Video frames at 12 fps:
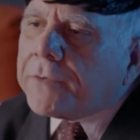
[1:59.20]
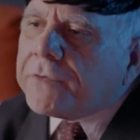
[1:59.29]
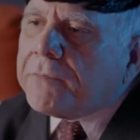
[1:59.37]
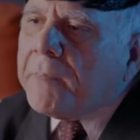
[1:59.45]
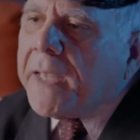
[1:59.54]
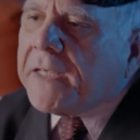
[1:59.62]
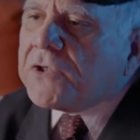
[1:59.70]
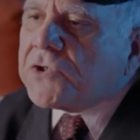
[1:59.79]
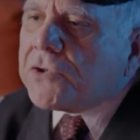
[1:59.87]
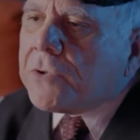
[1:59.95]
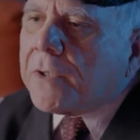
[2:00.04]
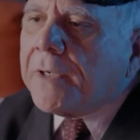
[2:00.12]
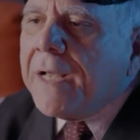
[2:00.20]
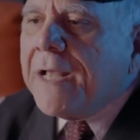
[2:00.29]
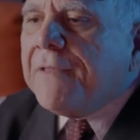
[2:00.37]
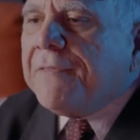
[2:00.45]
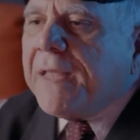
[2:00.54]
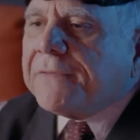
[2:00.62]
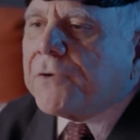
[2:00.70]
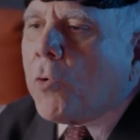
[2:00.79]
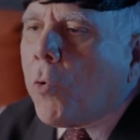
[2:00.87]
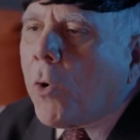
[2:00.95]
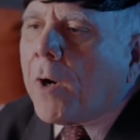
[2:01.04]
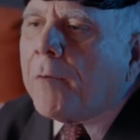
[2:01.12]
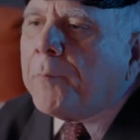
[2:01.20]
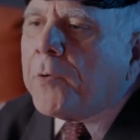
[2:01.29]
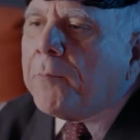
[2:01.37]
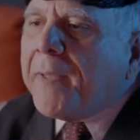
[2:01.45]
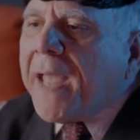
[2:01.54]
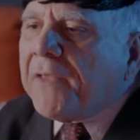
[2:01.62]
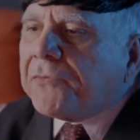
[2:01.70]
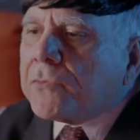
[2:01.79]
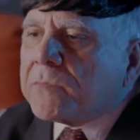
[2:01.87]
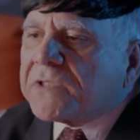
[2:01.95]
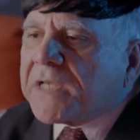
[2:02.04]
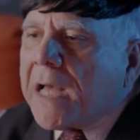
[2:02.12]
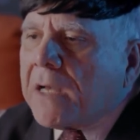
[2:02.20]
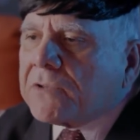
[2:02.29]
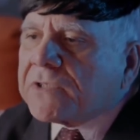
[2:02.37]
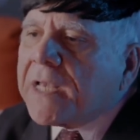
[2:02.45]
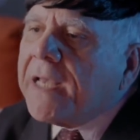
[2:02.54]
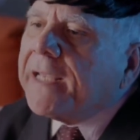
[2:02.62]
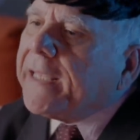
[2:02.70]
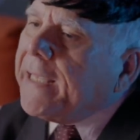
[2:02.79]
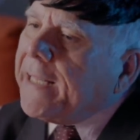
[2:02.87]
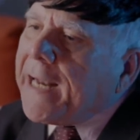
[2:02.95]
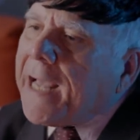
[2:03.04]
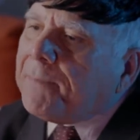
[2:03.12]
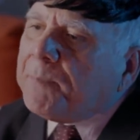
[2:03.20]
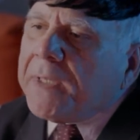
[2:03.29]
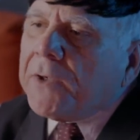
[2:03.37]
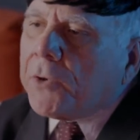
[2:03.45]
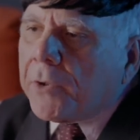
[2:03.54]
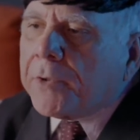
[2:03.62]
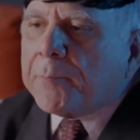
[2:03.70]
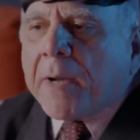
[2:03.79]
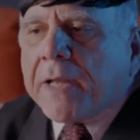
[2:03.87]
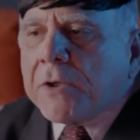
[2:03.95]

to make sure that the horrible bathroom sounds cannot be heard by